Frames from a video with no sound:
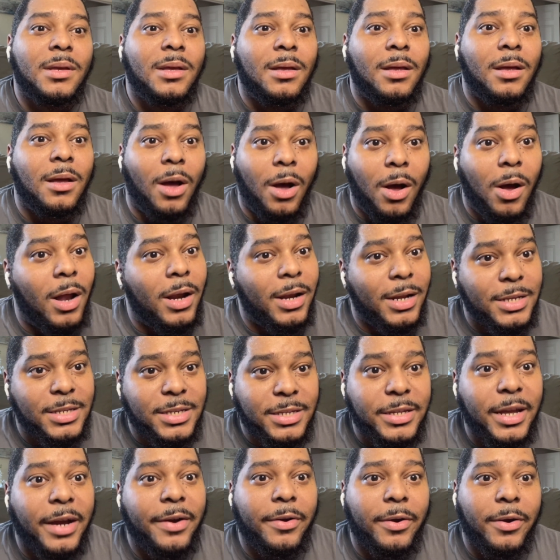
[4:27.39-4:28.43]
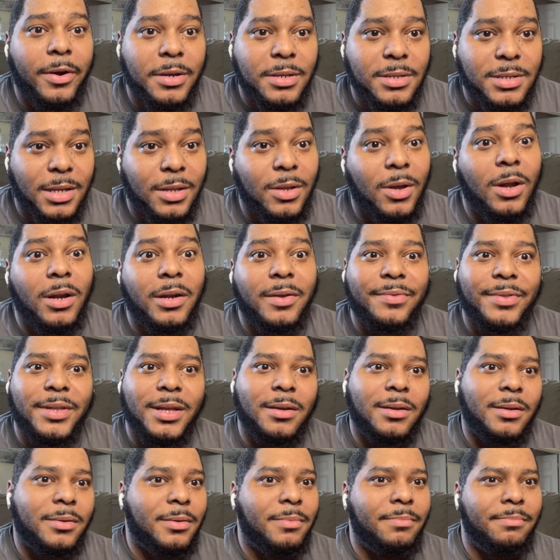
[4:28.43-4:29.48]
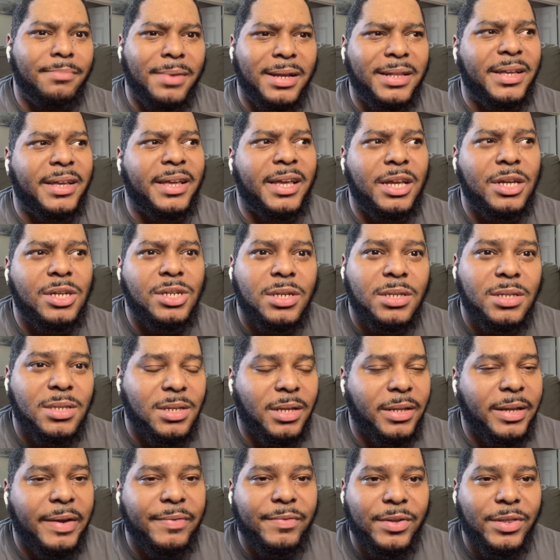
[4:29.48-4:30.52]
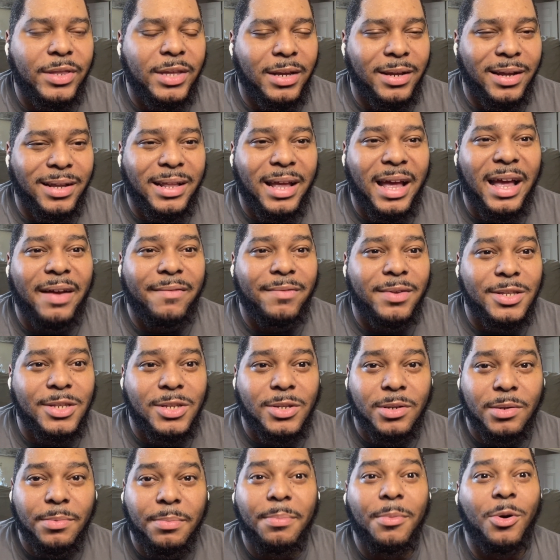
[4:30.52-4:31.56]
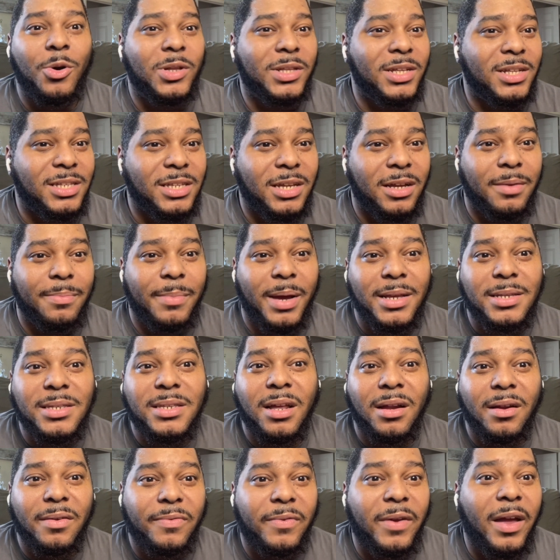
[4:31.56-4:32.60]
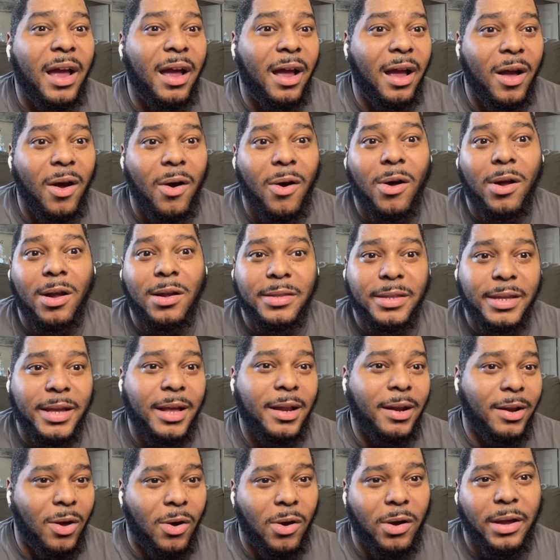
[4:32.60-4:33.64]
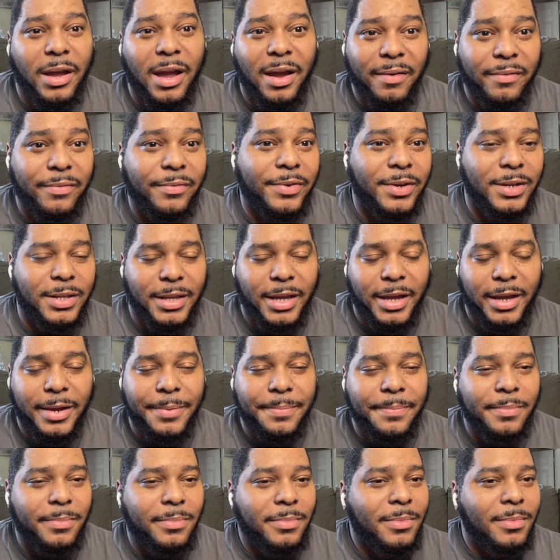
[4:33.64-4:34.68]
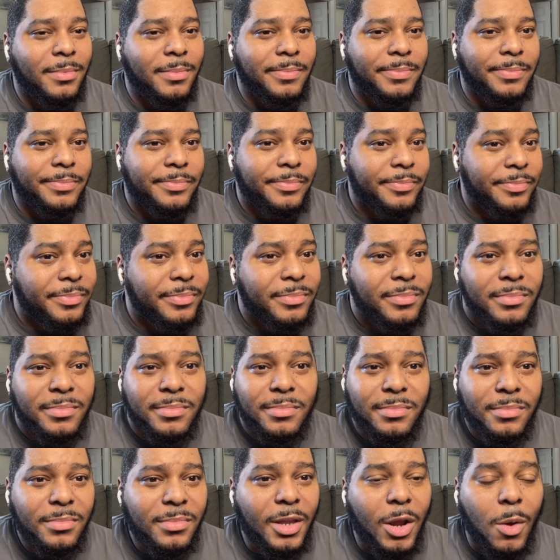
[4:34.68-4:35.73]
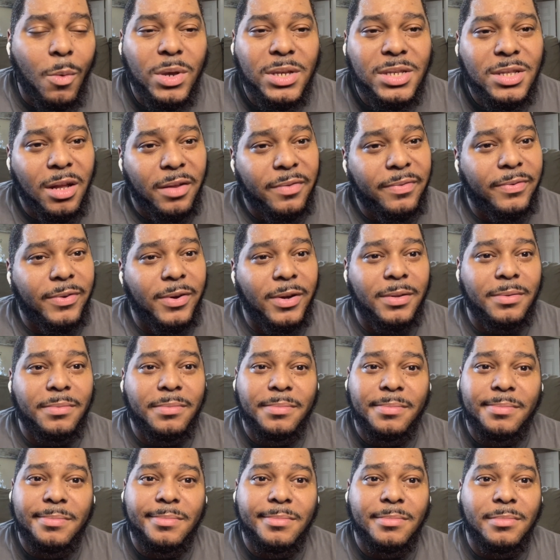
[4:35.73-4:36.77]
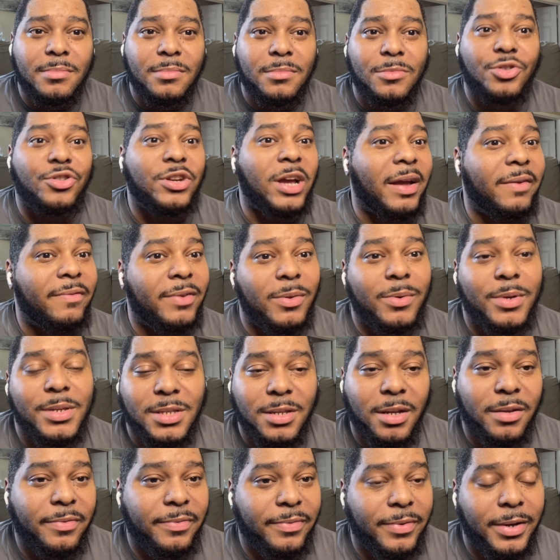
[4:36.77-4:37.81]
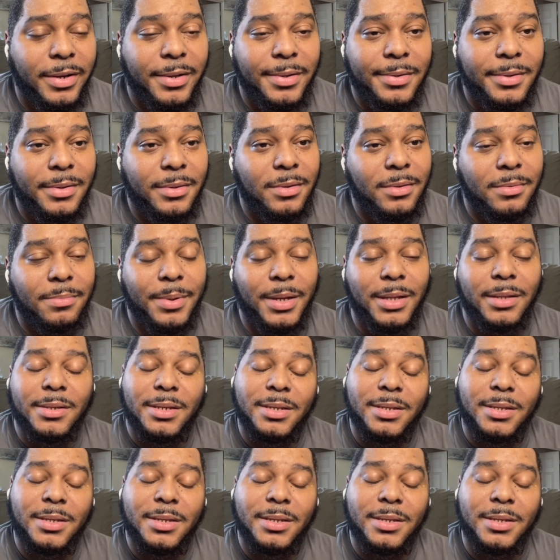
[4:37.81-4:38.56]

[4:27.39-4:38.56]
all the steroids and all of the medications and everything, and having to monitor myself all day long, every day was not fun. Driving was not fun, but